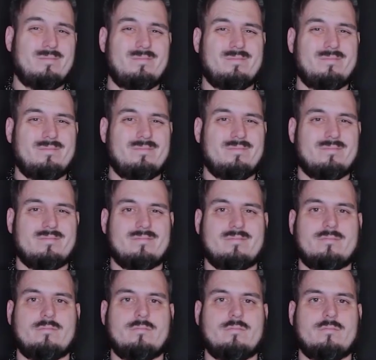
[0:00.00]

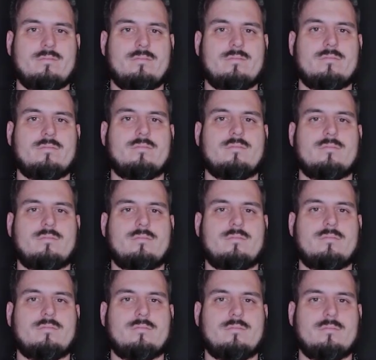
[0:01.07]

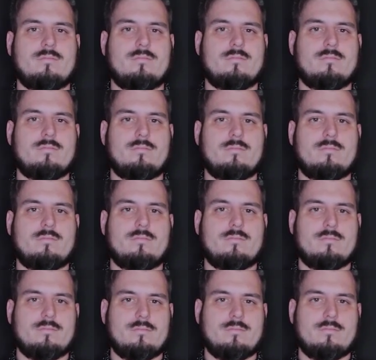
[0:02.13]

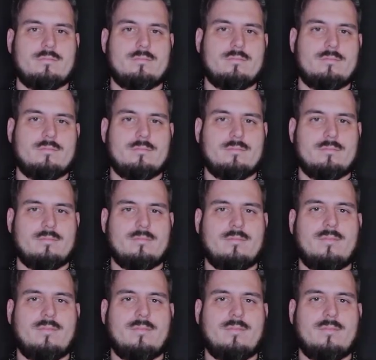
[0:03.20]
The person shown says nothing.